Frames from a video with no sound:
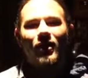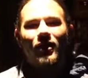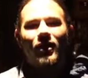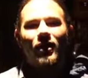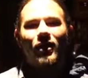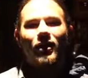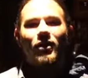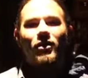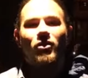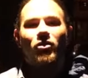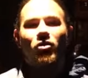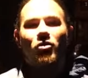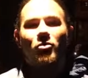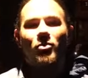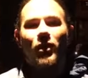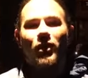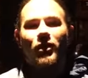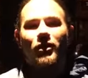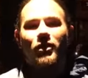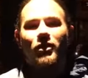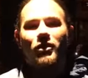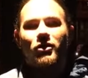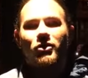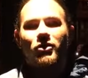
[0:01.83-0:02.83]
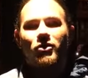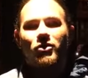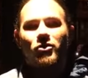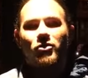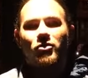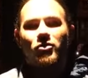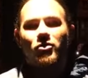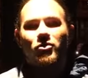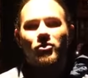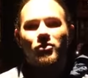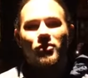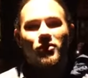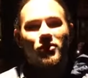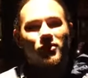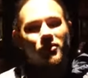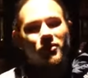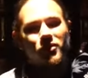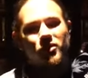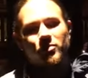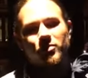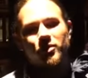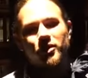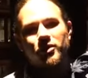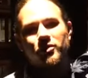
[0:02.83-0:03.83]
Aloha mai kākou. This is
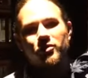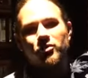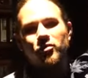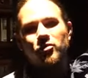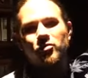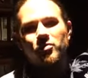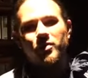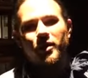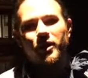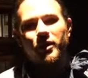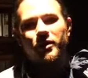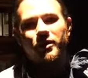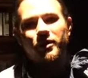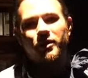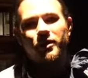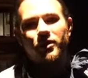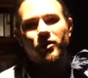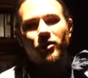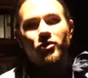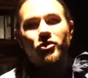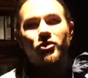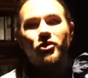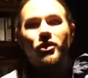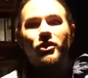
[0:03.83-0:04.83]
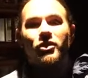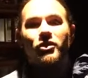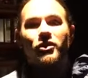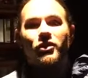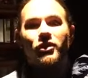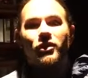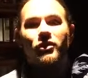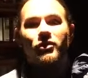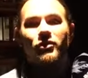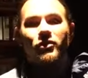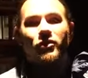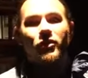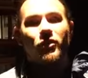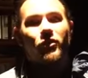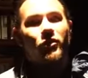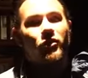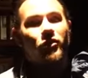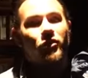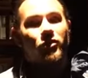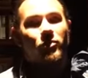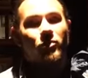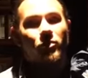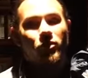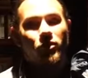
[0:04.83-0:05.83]
Kapalikū, culture educator here
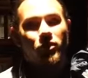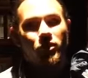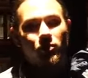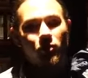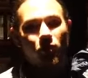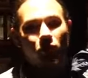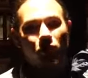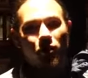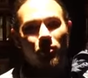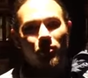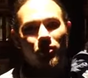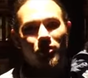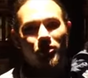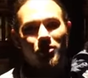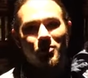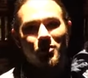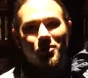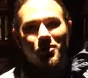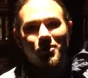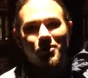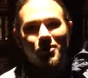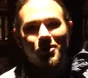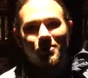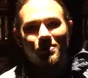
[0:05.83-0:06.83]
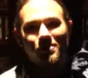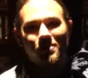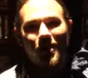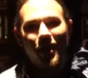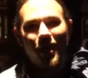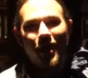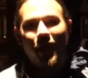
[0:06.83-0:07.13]
at the BishopMuseum,